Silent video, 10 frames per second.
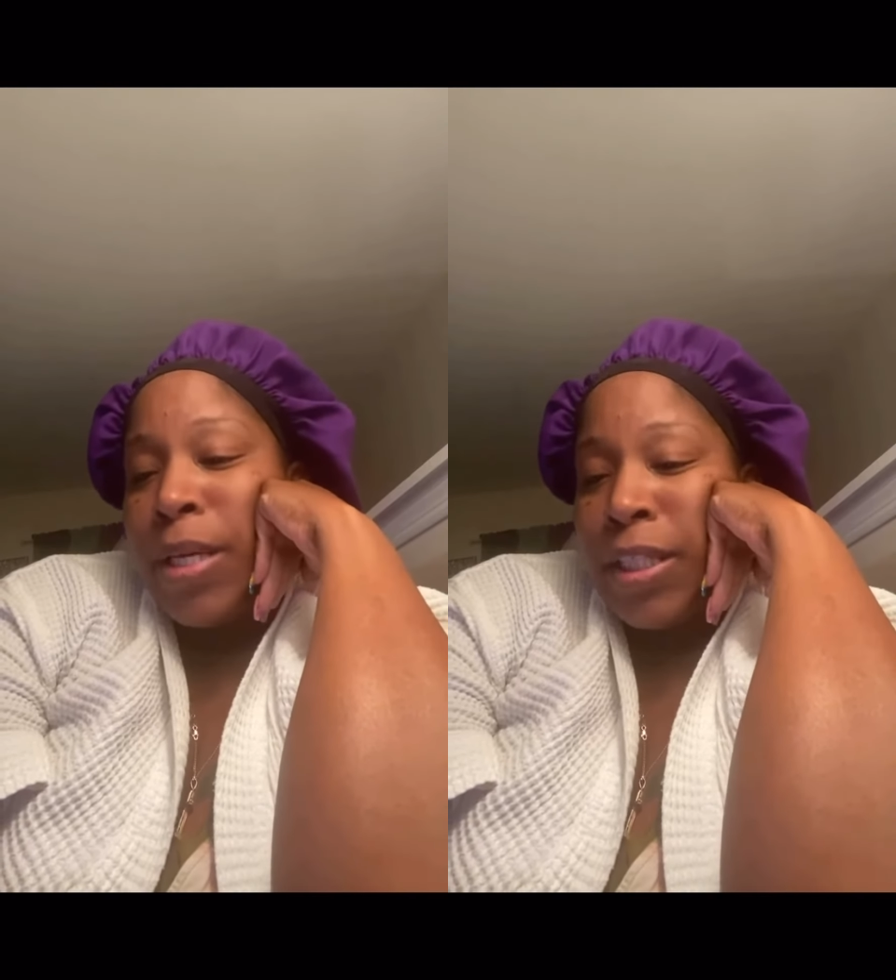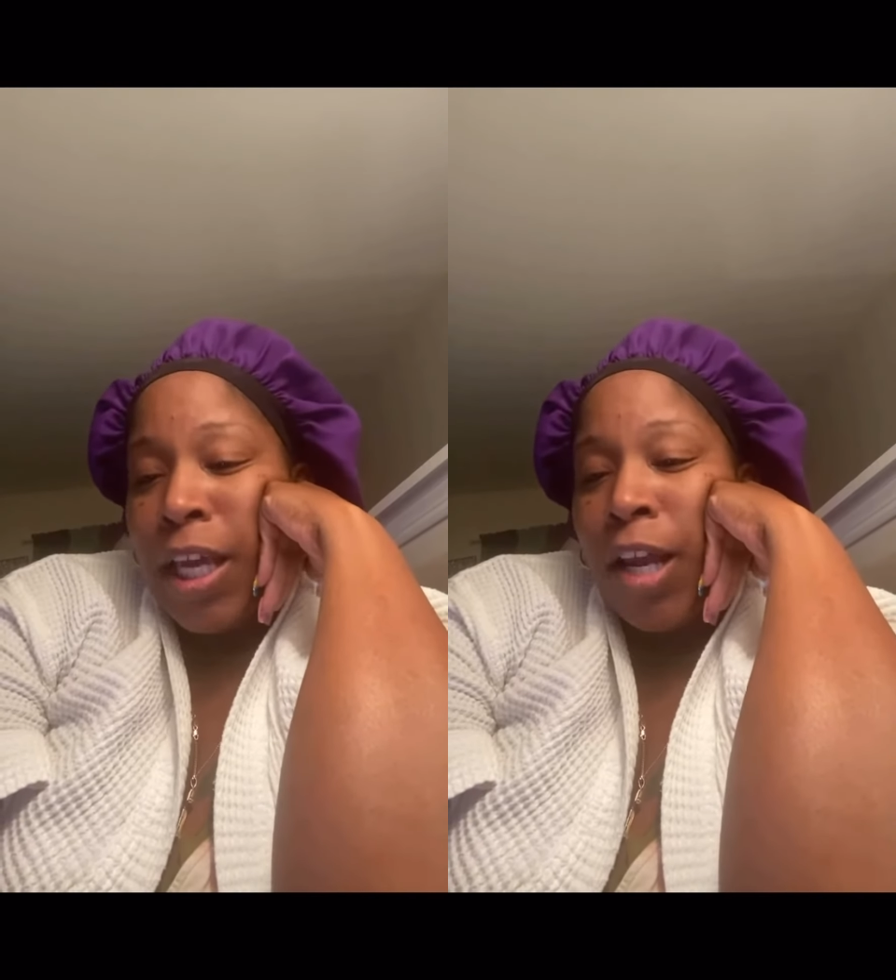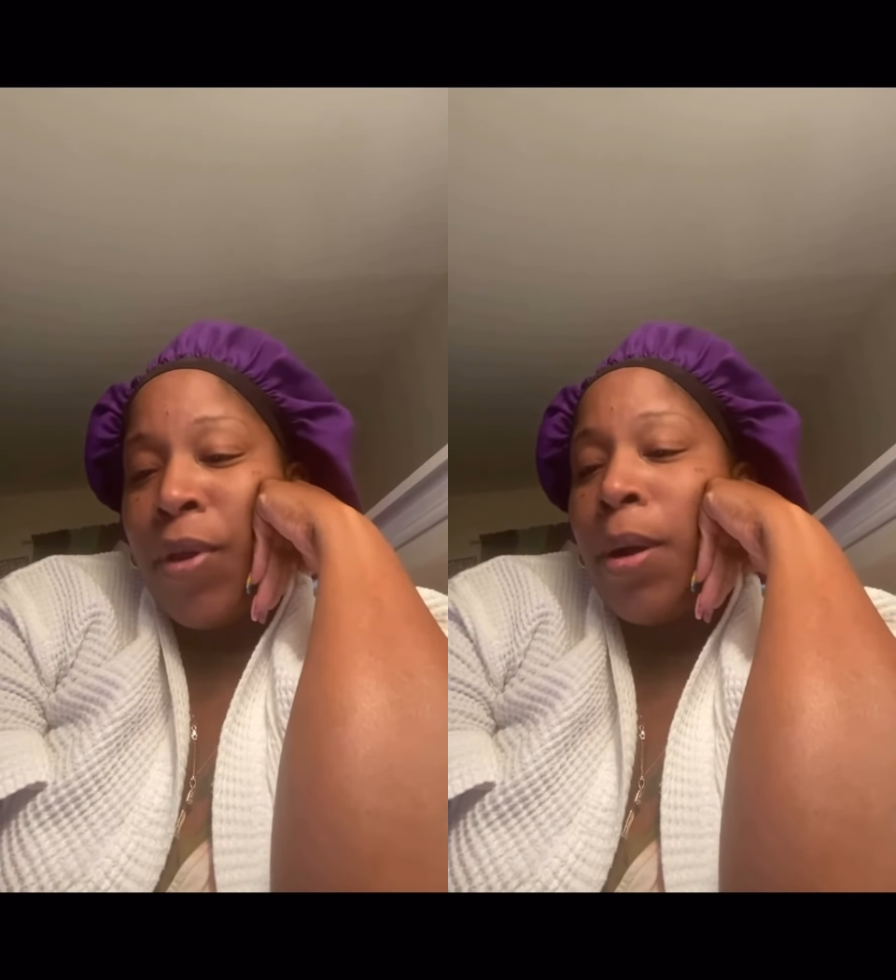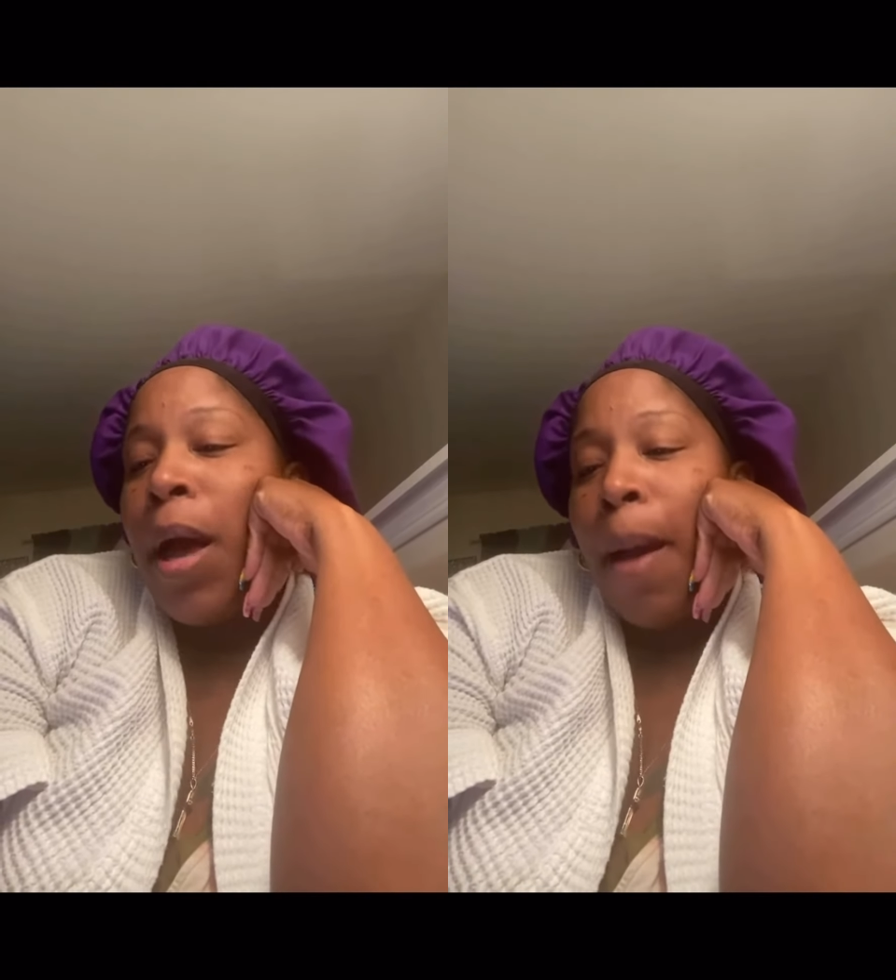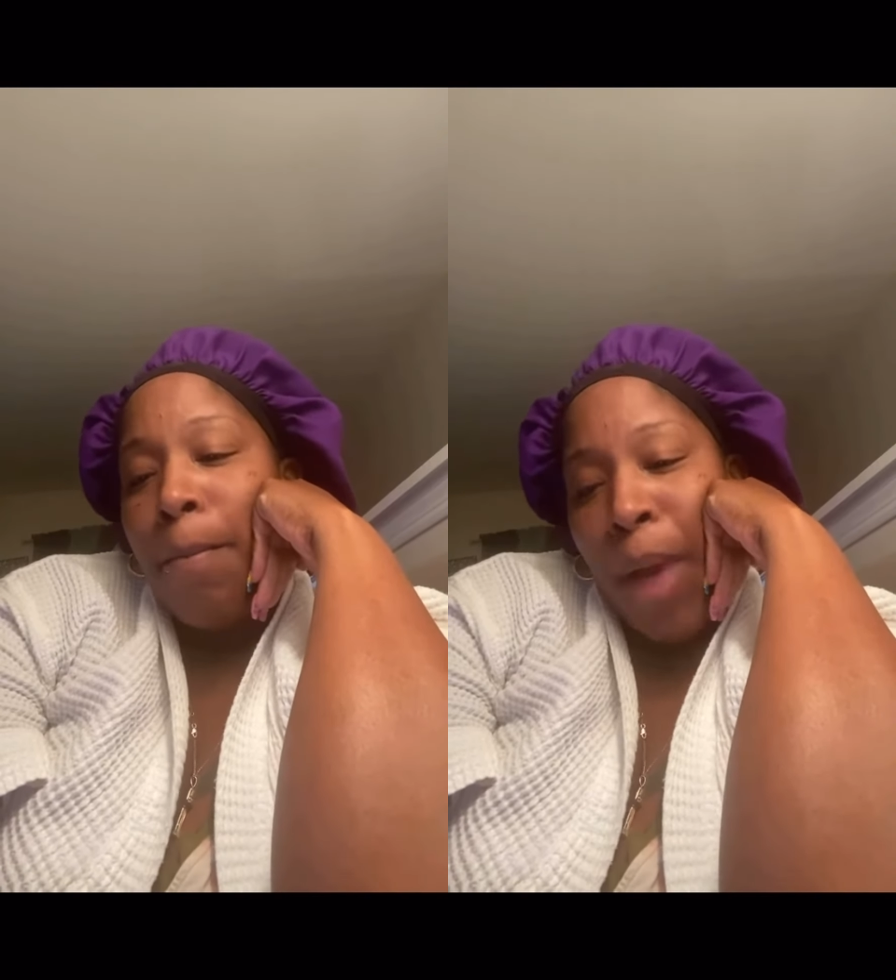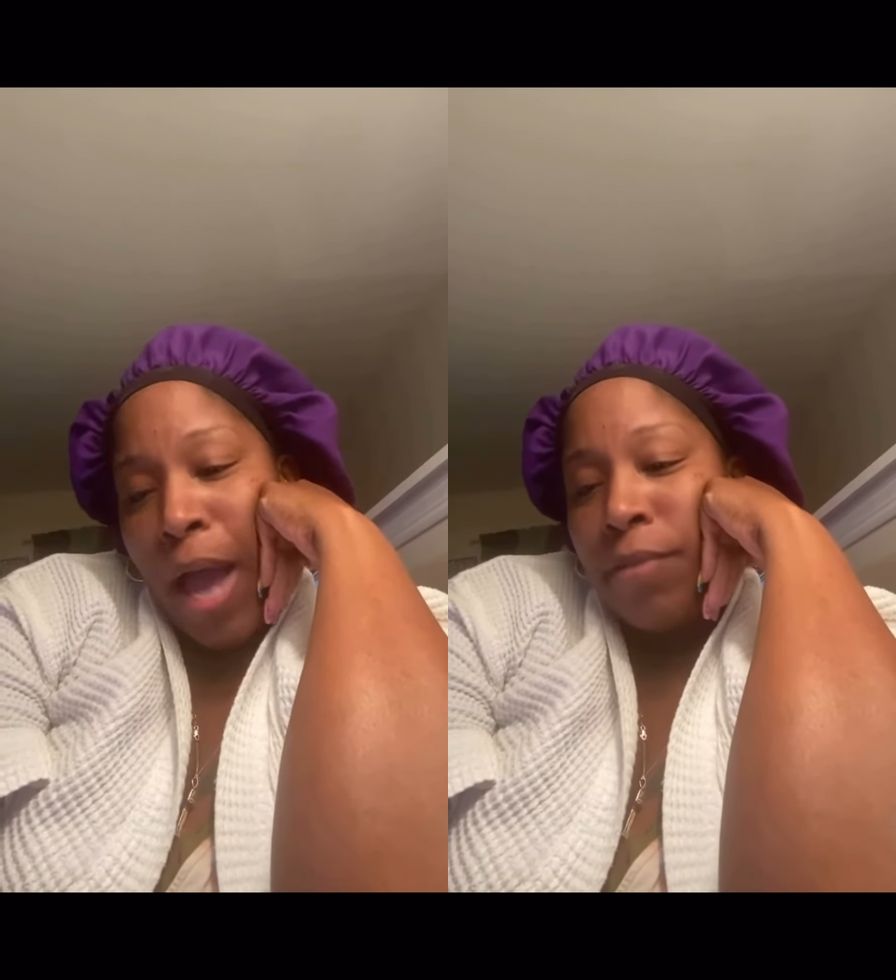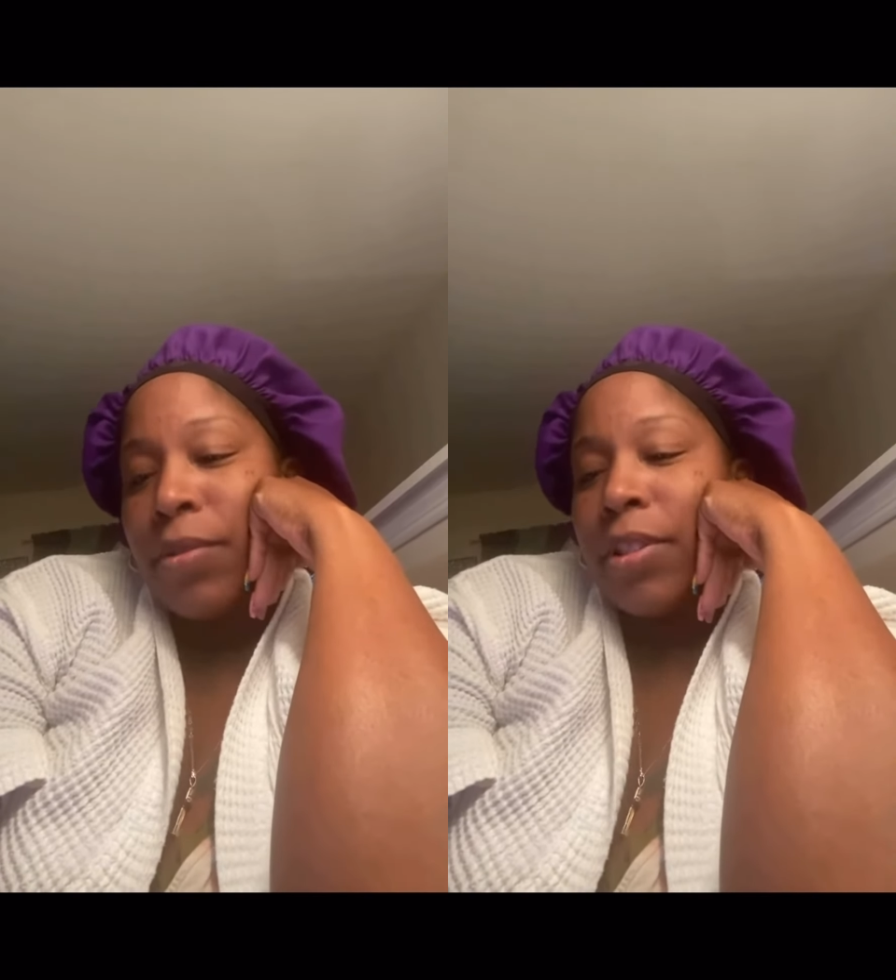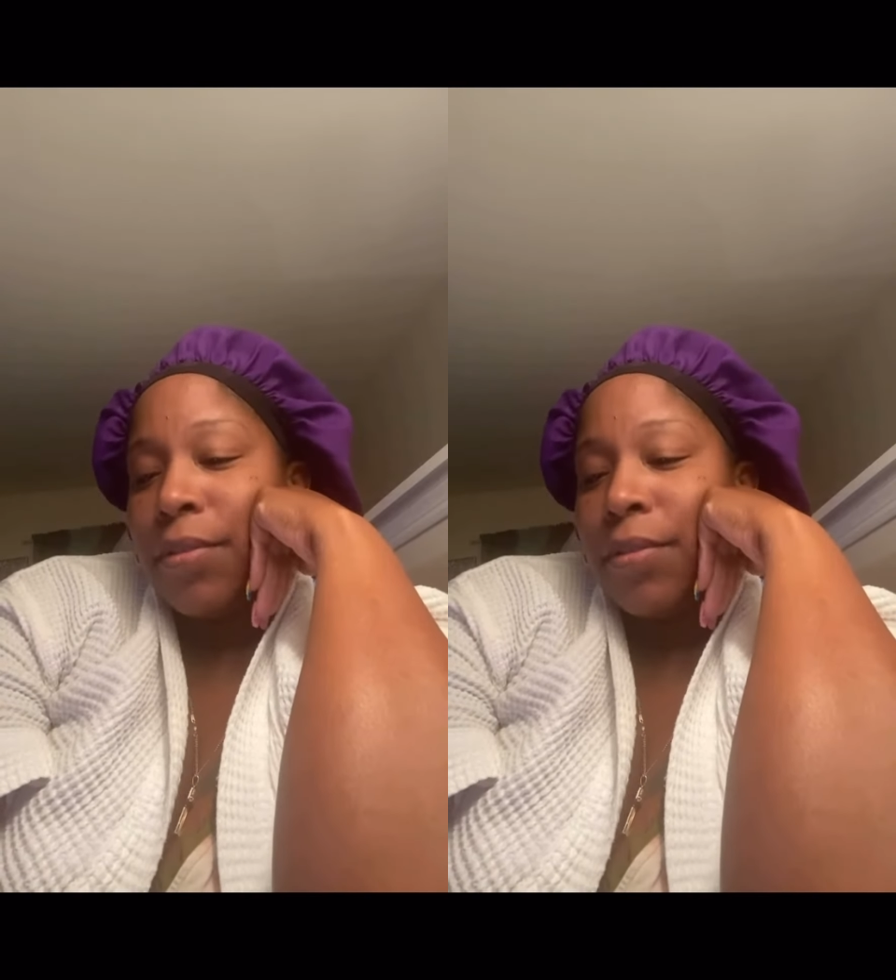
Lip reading: said over here, bounce.